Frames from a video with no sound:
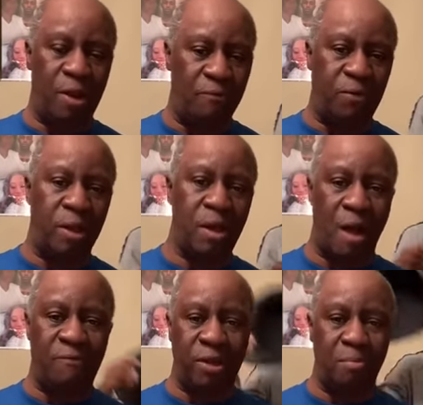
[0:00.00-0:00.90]
I'm, finna, I'm finna,
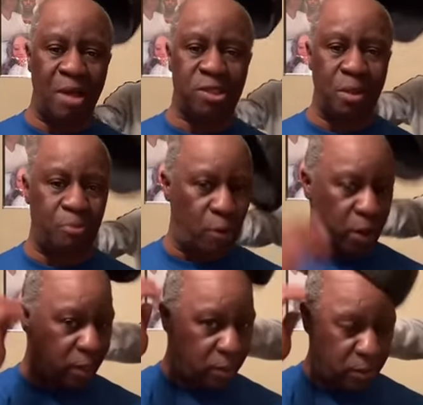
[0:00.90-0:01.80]
I'm finna, get my shit
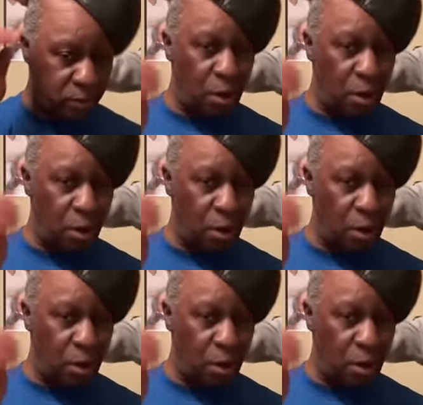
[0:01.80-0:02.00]
braided. Yeah.